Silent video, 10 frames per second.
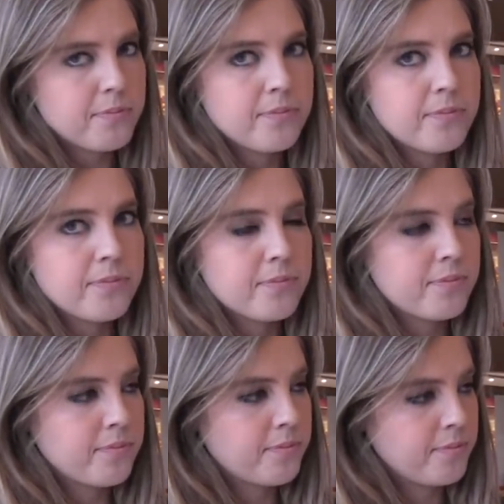
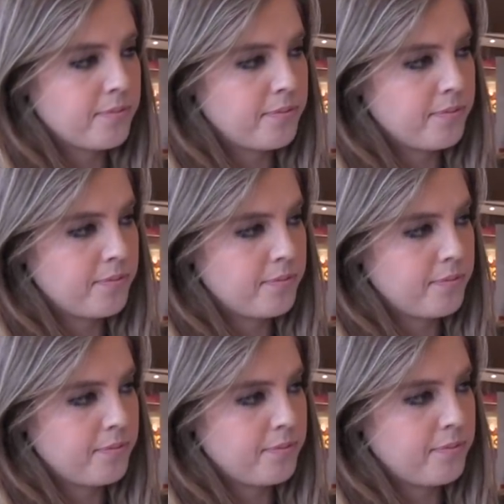
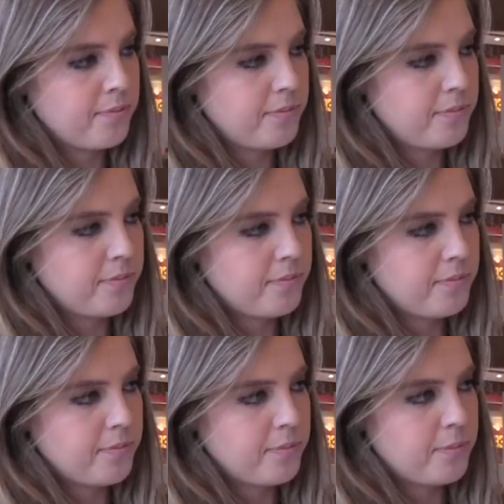
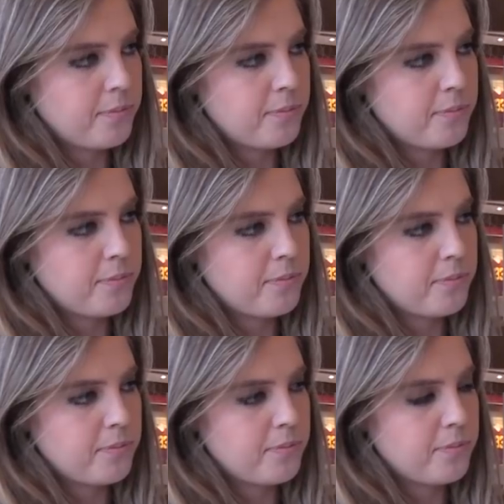This person isn't speaking.